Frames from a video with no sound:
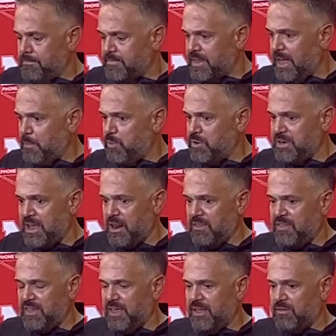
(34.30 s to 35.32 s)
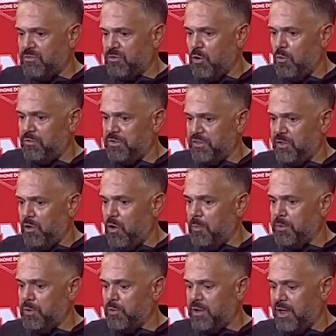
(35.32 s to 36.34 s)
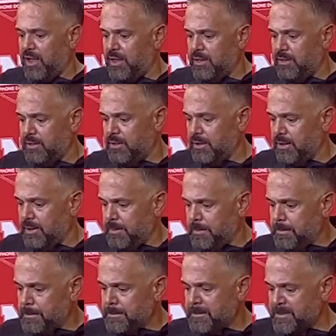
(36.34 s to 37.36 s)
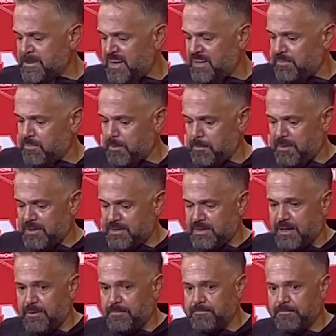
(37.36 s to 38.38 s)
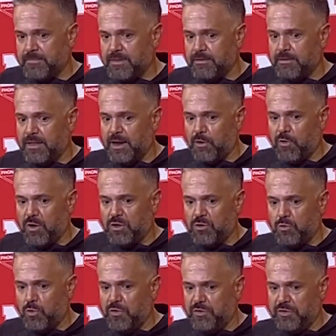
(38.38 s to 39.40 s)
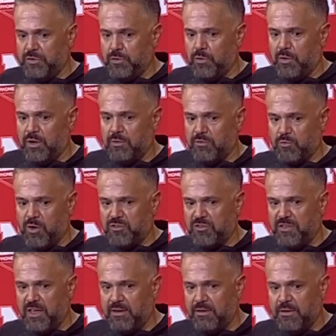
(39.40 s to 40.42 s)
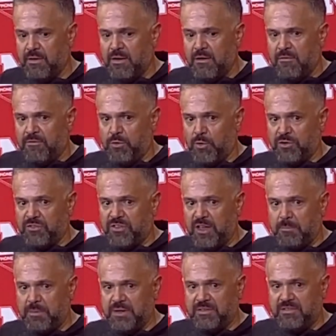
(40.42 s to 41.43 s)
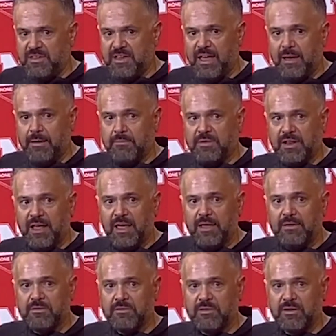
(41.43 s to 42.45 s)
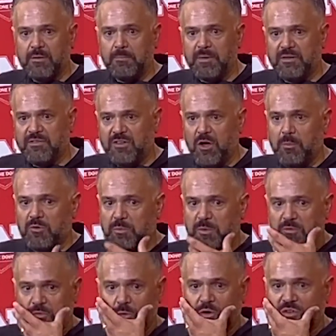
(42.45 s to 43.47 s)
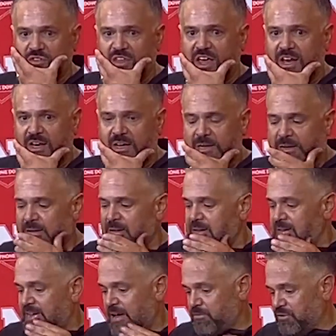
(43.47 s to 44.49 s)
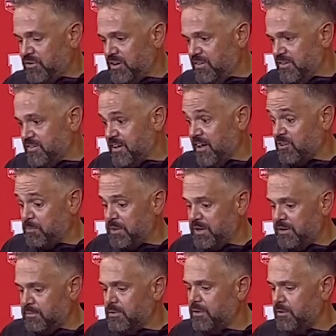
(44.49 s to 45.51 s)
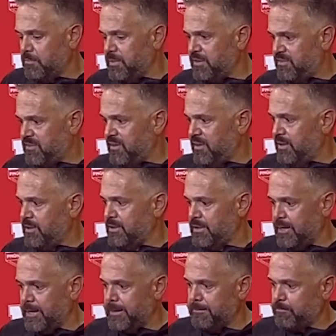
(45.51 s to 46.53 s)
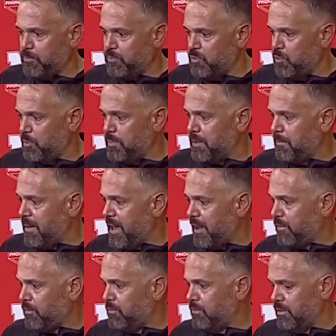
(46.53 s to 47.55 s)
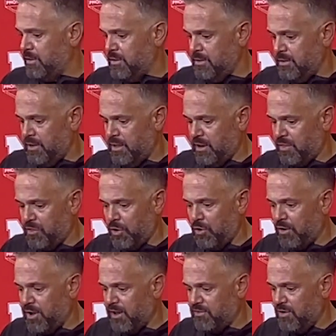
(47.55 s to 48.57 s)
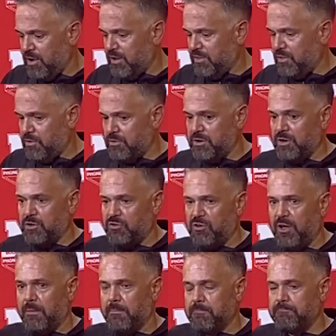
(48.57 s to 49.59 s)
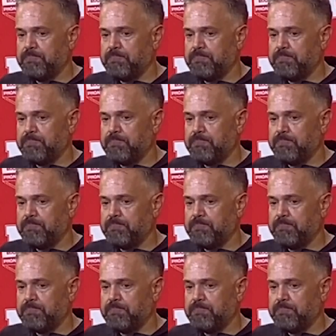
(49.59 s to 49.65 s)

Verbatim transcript: Gabe went down at the end, so hopefully they'll all be okay. But a lot of credit to Northern Illinois. I was watching that Florida State-BC game today, seeing BC almost beat Florida State. After seeing these guys beat BC, we knew it would be a battle, and I thought our guys hung in there and did a good job.